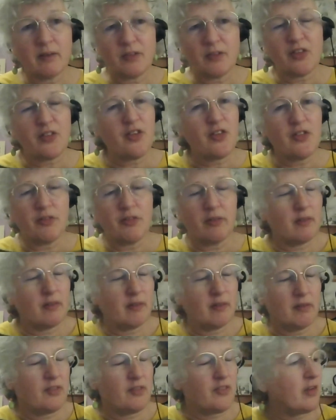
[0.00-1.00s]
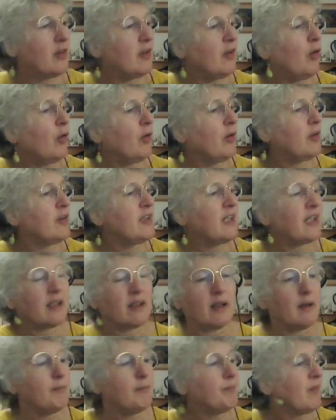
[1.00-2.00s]
Just is a
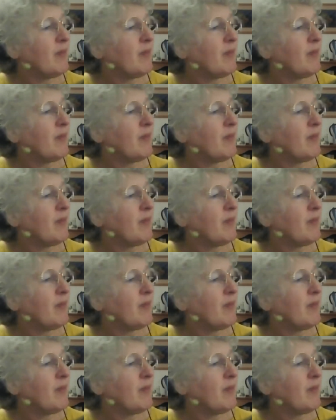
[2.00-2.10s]
nickname.